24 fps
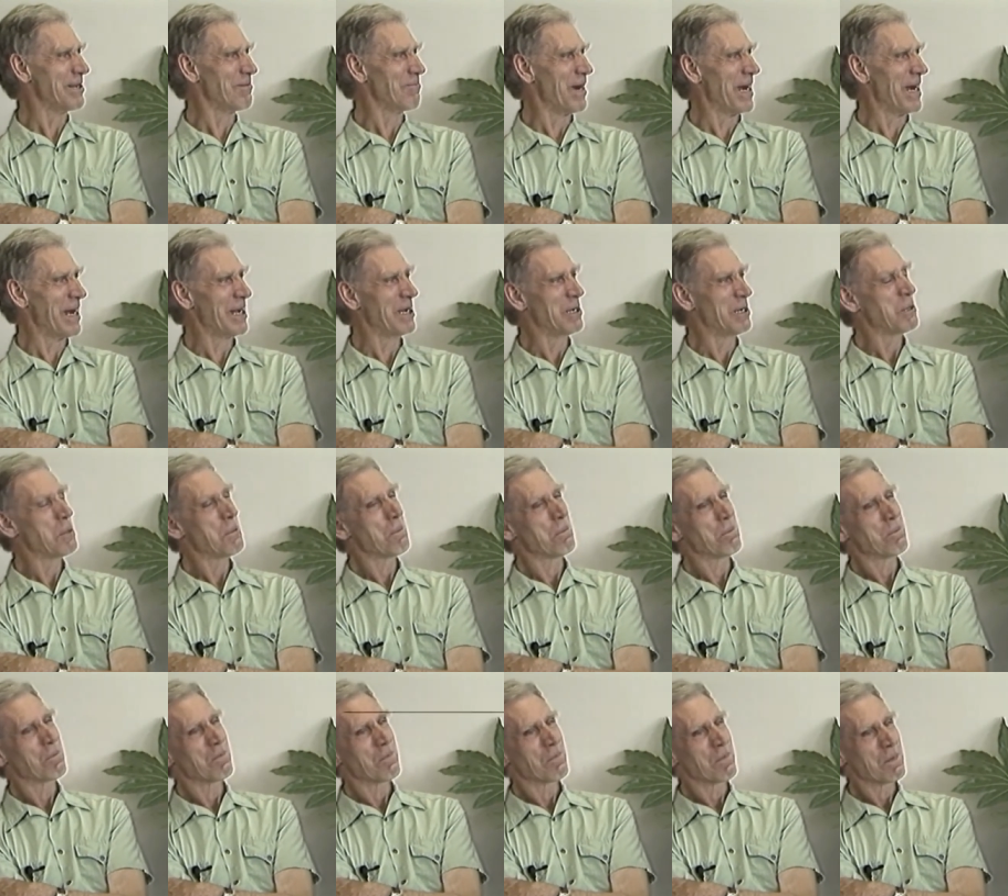My
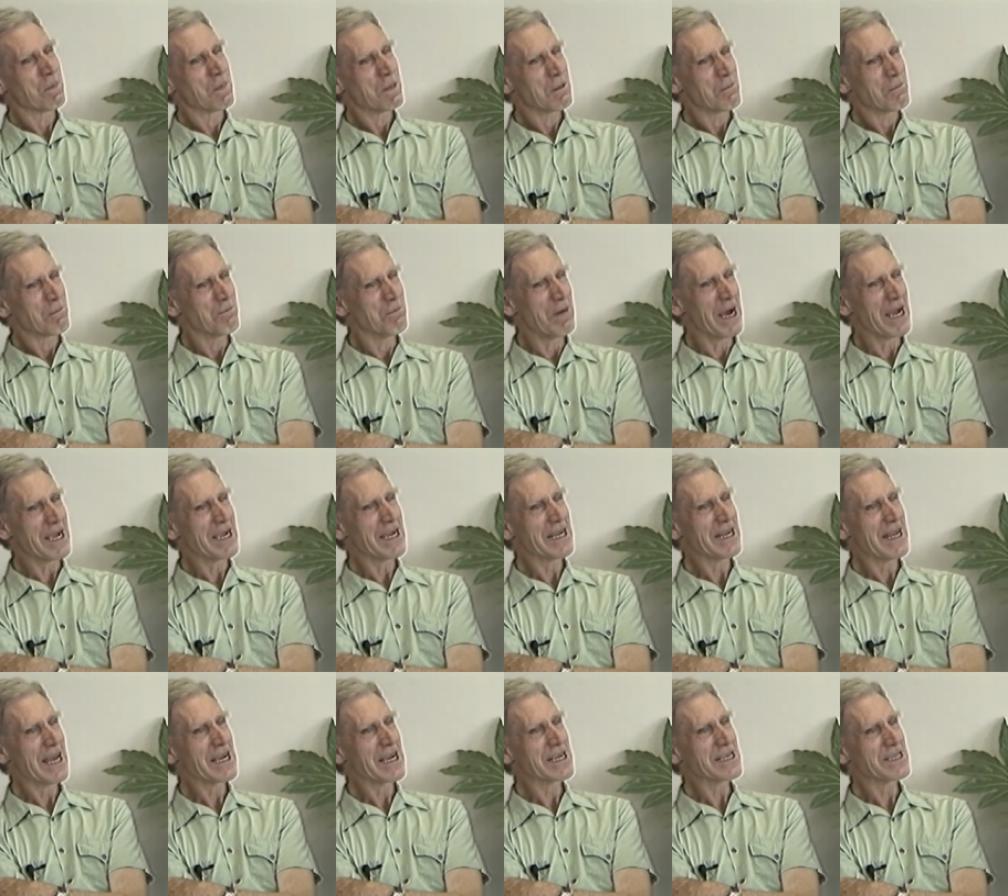my
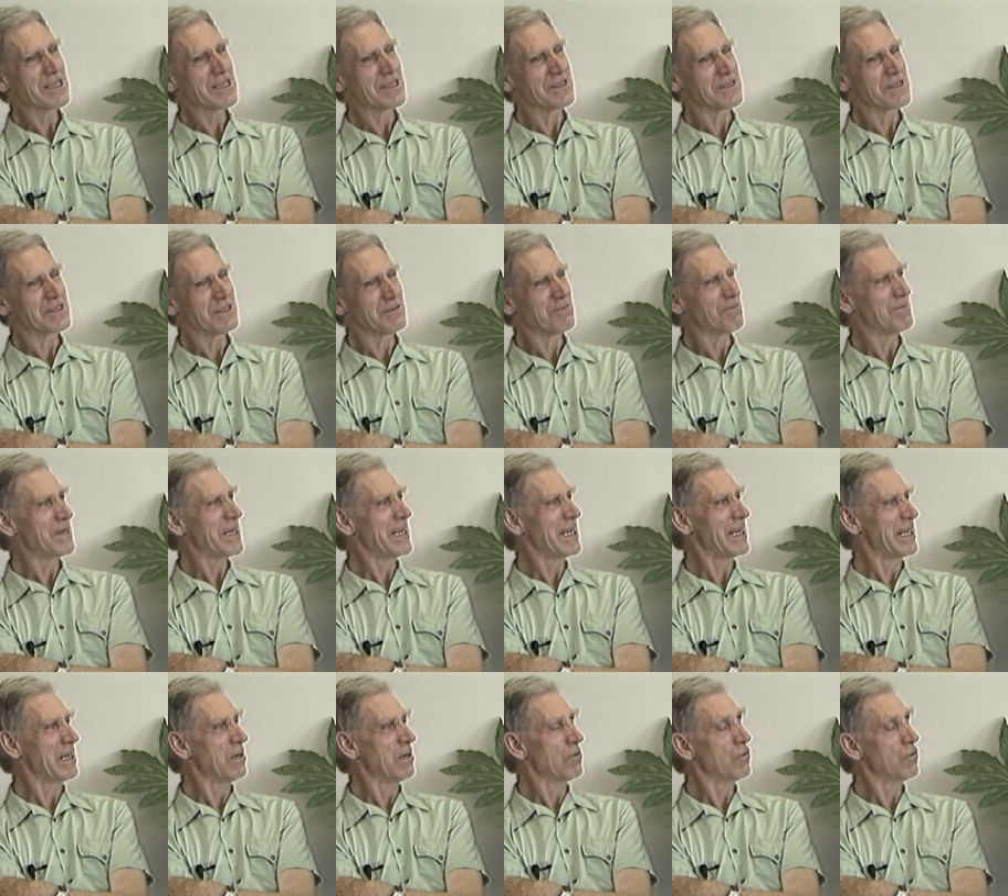connections have been,